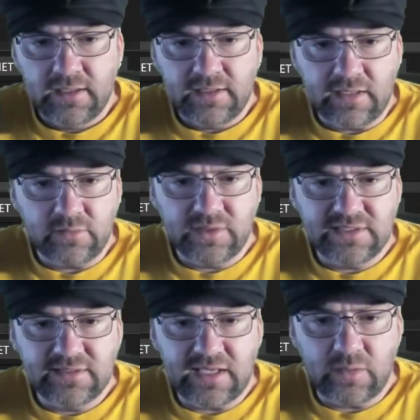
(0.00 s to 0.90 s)
that we
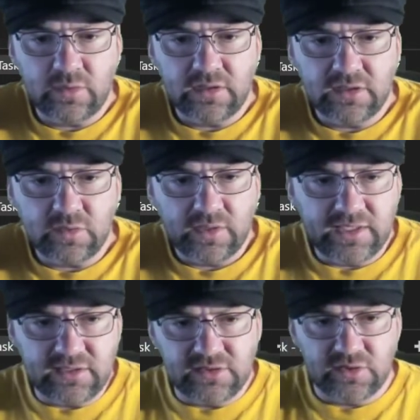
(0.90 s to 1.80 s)
did that, we're going to go ahead
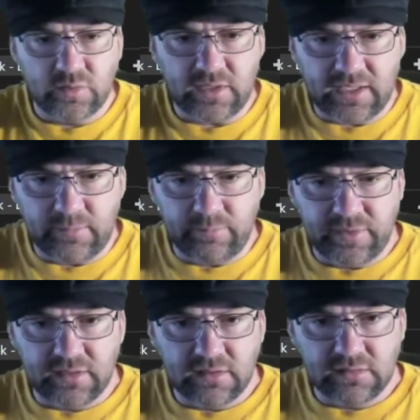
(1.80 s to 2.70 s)
and do a
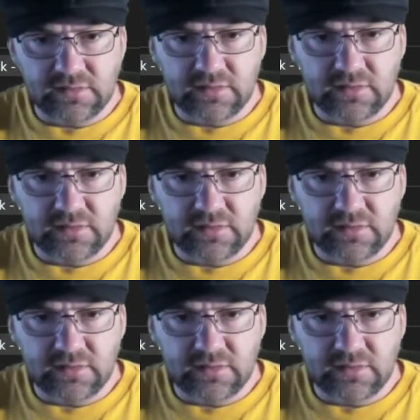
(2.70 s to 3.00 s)
build